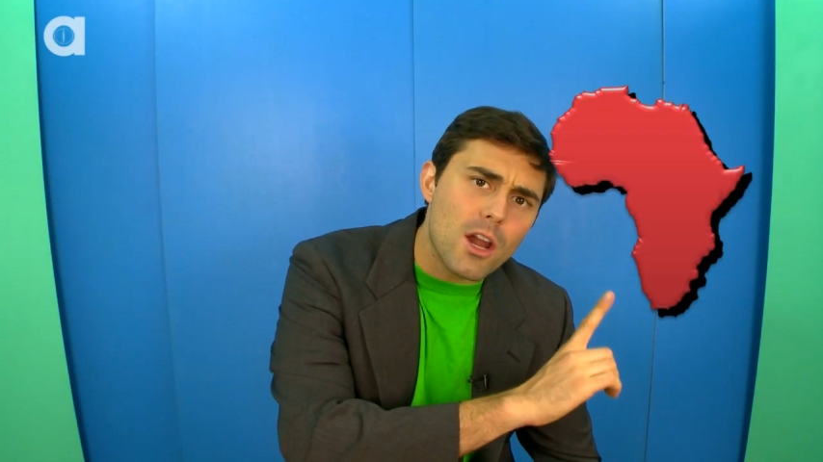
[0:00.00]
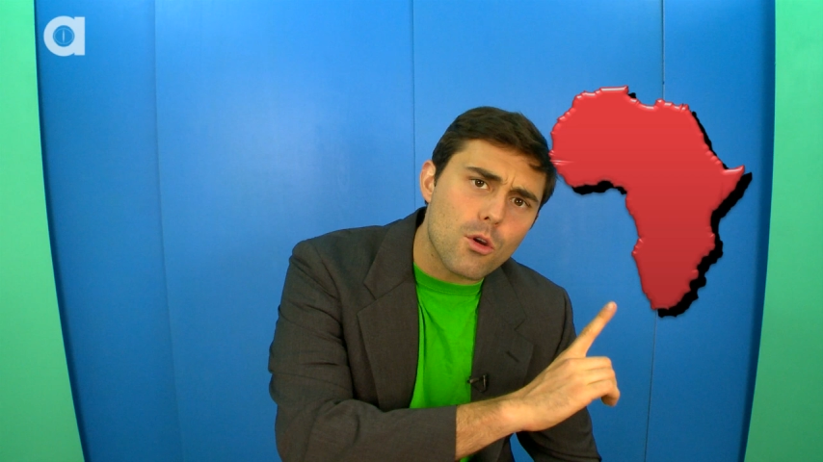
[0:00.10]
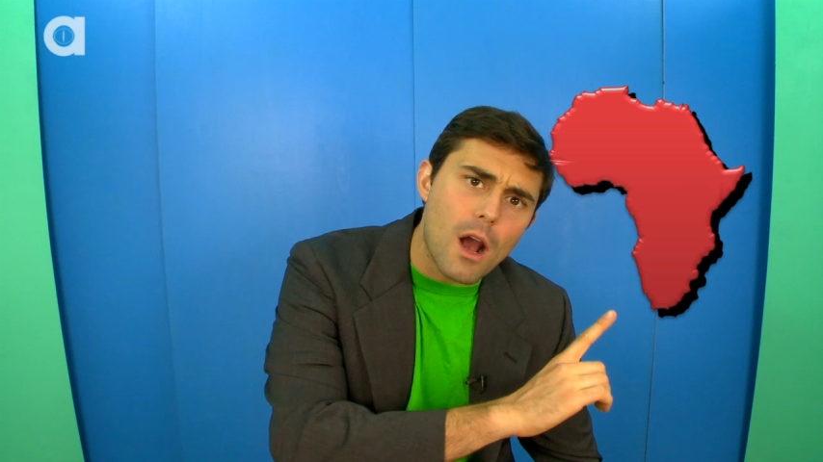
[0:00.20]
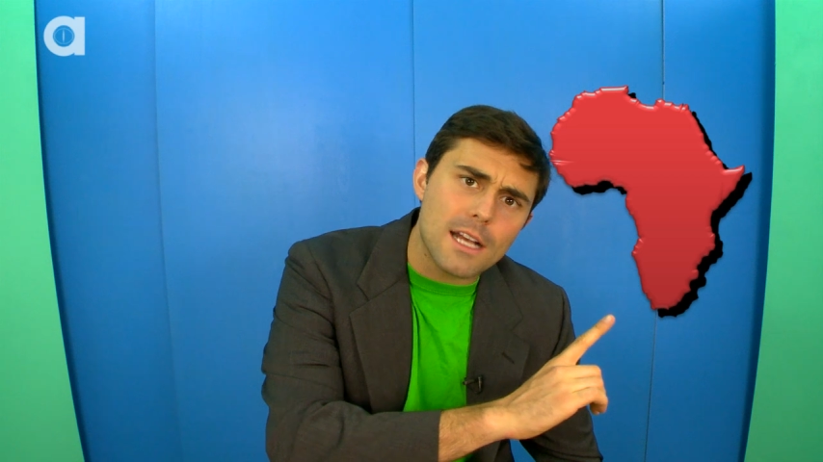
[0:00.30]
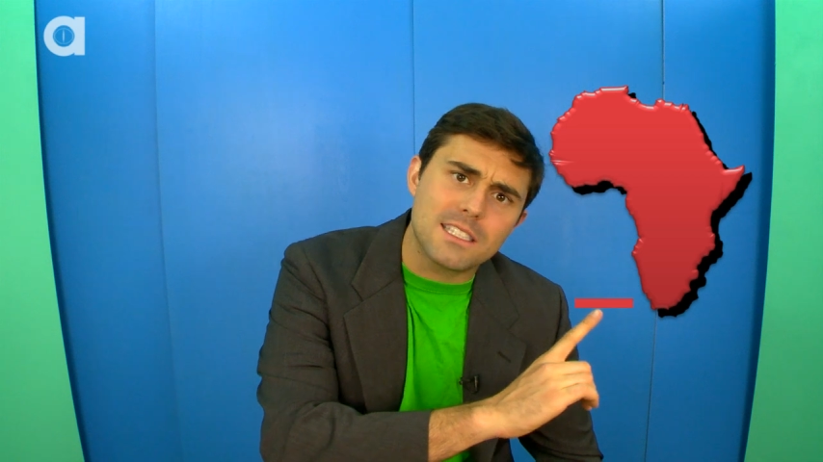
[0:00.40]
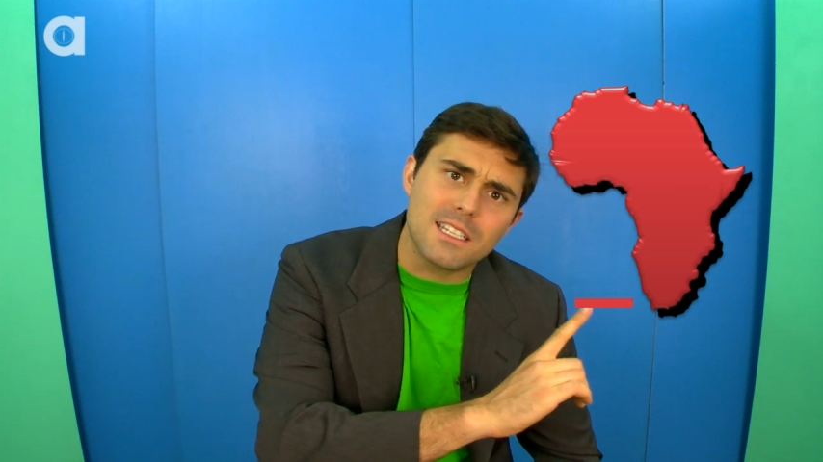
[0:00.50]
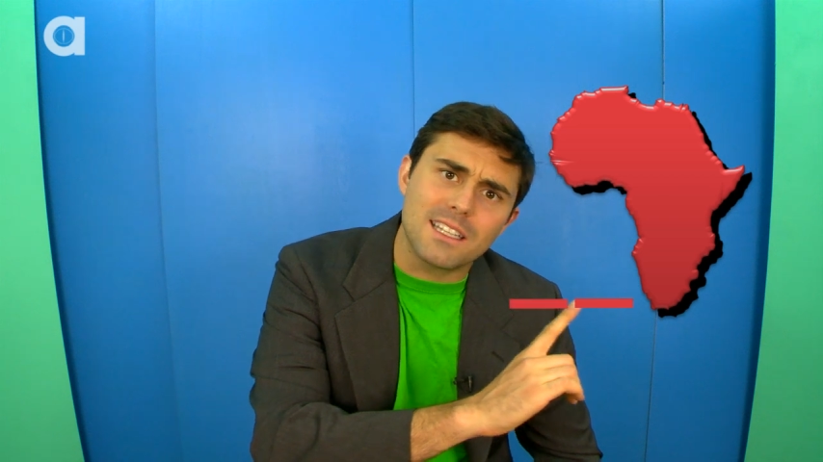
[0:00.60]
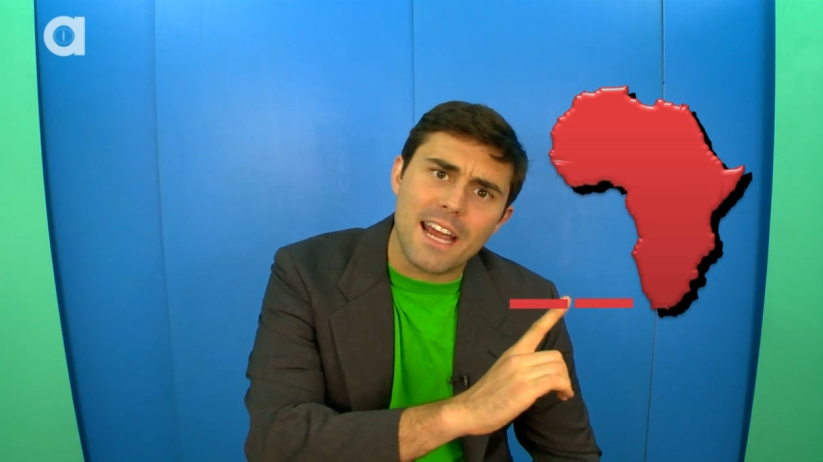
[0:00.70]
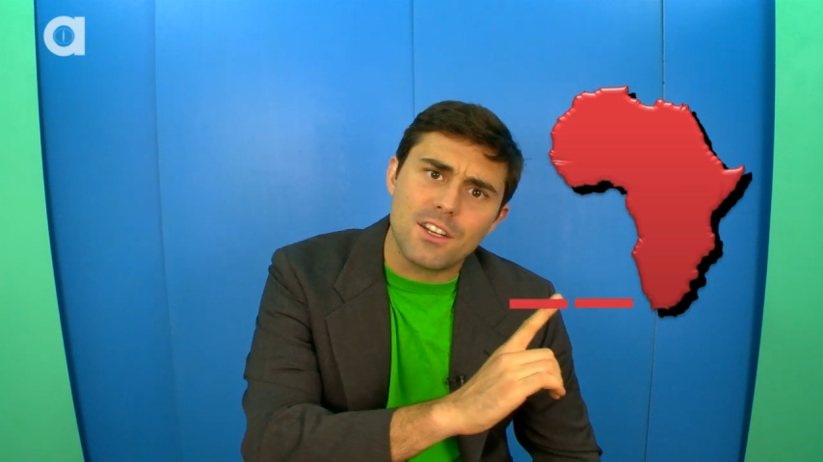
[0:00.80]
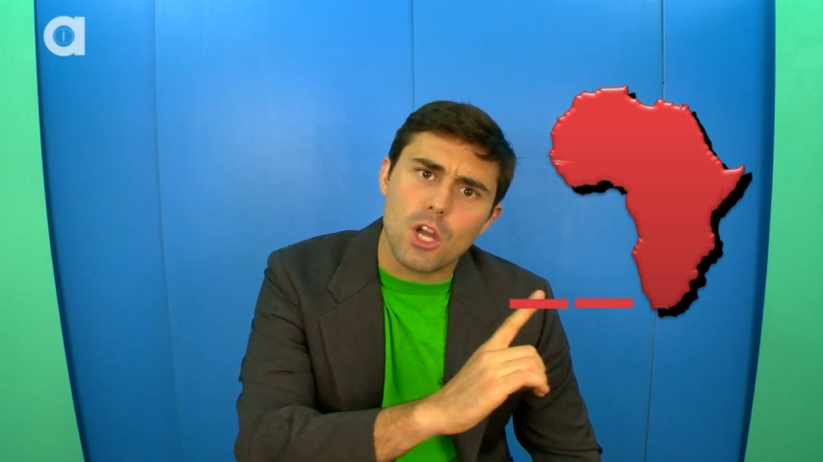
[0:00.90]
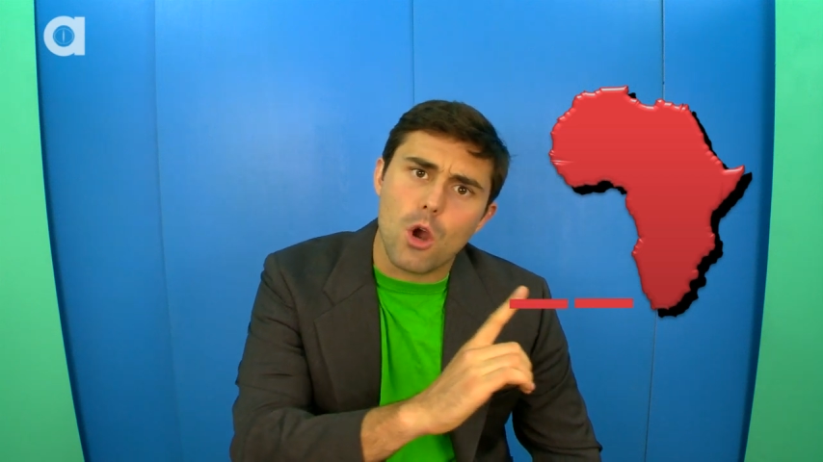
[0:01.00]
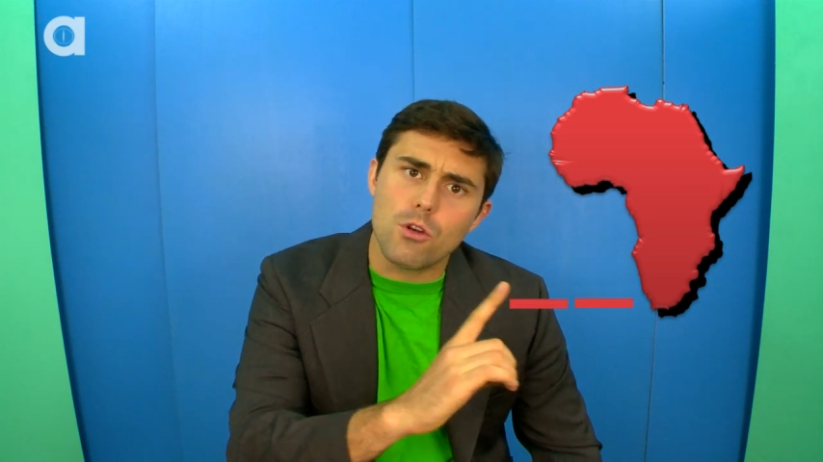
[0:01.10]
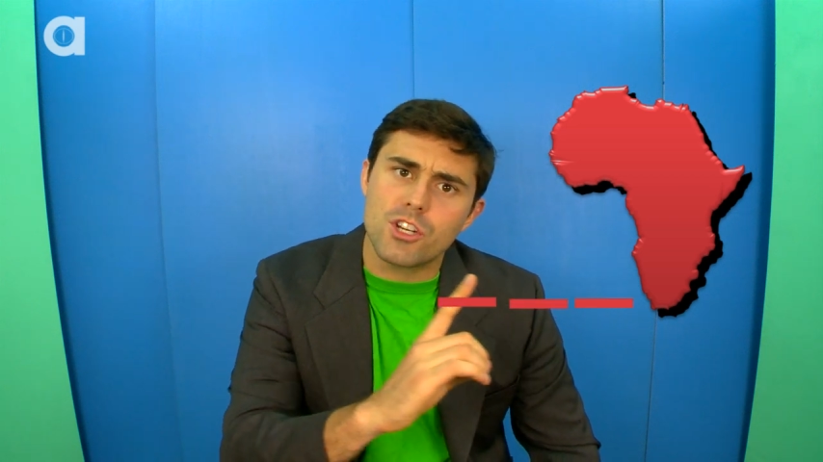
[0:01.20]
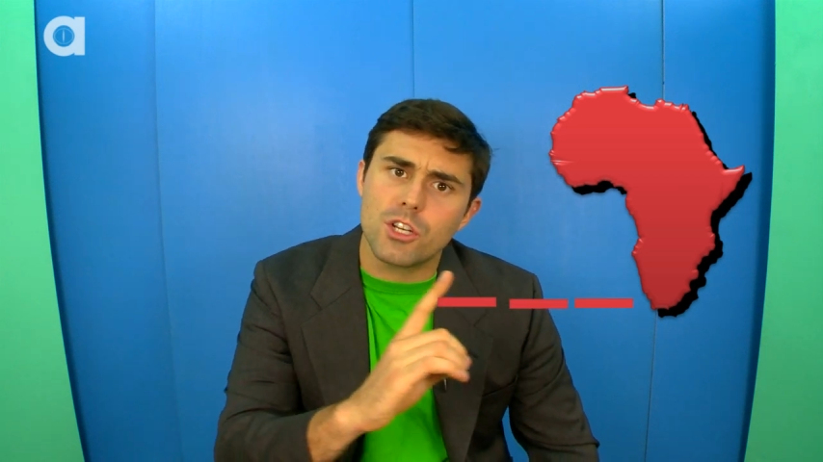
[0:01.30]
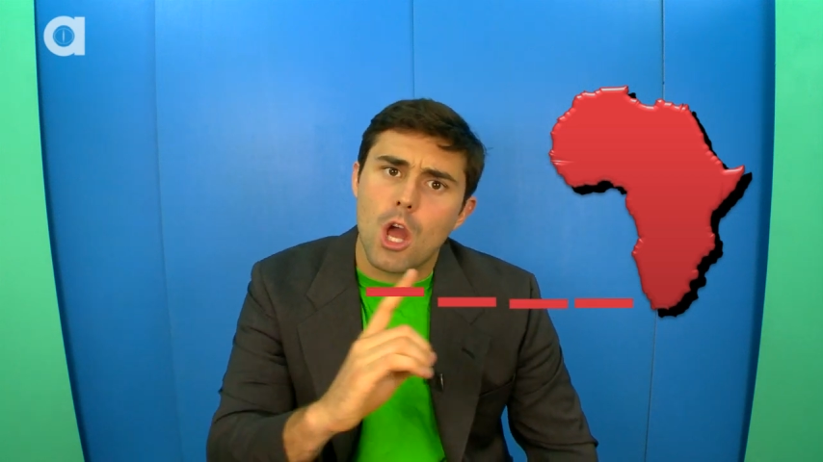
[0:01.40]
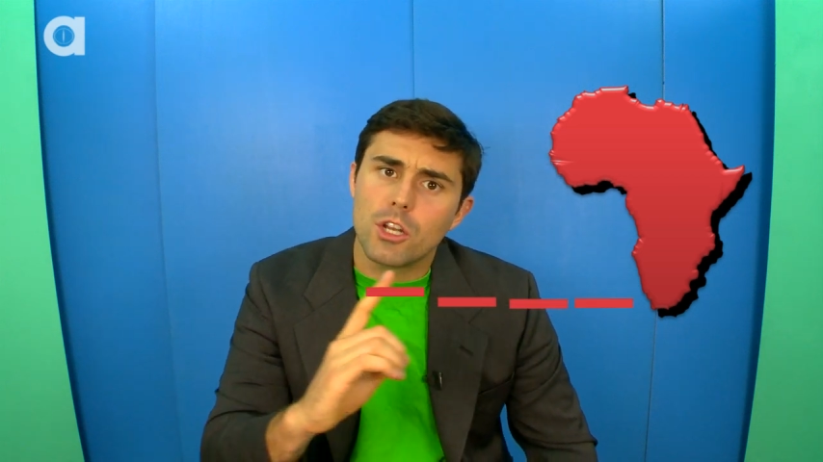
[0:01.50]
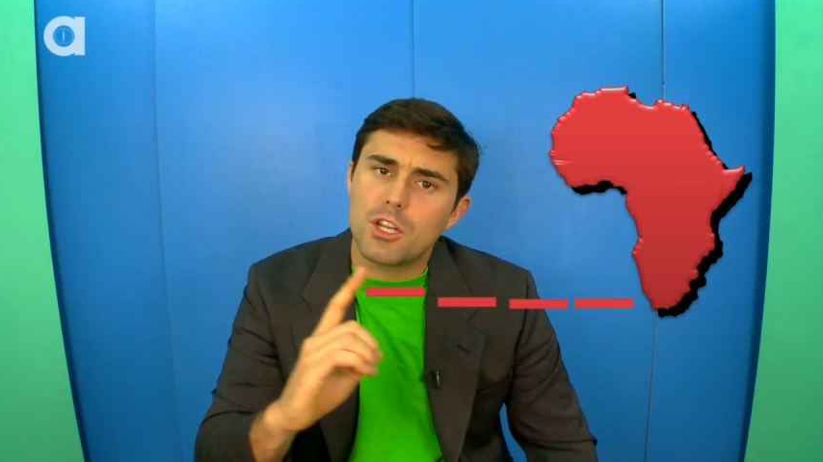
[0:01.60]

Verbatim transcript: across the Atlantic Ocean